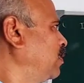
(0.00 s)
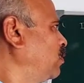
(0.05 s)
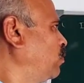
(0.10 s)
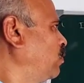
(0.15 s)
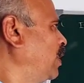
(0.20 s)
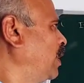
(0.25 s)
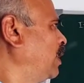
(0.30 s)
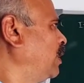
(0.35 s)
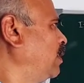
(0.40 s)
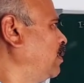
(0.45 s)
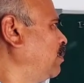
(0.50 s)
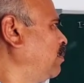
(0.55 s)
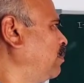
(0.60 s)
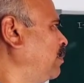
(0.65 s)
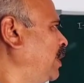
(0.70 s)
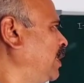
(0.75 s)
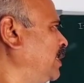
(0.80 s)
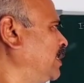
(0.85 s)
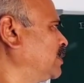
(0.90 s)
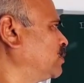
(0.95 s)
1
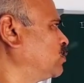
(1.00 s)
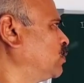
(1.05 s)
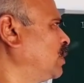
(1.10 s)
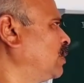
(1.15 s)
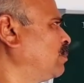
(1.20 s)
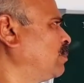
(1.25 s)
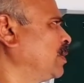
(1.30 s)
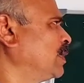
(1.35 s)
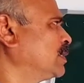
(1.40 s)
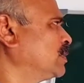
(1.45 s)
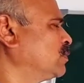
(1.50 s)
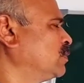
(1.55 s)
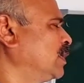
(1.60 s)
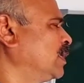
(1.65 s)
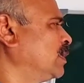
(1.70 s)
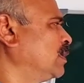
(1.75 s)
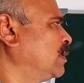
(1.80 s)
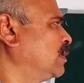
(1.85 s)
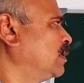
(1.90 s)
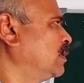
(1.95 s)
minus 1 plus
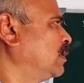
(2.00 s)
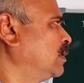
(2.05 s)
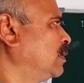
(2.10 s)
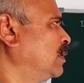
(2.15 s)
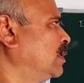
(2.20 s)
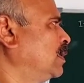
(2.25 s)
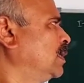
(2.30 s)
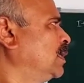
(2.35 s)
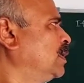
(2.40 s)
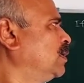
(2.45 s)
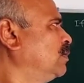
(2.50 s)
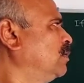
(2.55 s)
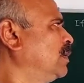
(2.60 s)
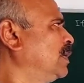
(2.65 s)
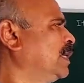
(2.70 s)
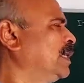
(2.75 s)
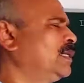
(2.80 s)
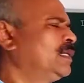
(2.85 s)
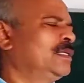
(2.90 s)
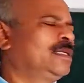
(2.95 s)
1. You will
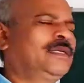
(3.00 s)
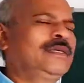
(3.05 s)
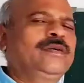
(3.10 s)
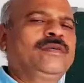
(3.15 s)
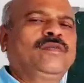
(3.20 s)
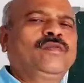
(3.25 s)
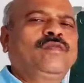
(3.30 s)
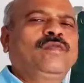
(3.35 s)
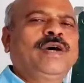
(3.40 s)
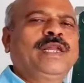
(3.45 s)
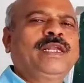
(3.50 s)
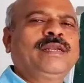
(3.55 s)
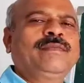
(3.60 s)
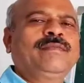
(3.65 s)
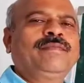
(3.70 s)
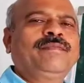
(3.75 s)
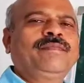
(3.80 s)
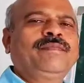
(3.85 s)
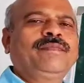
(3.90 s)
get 1.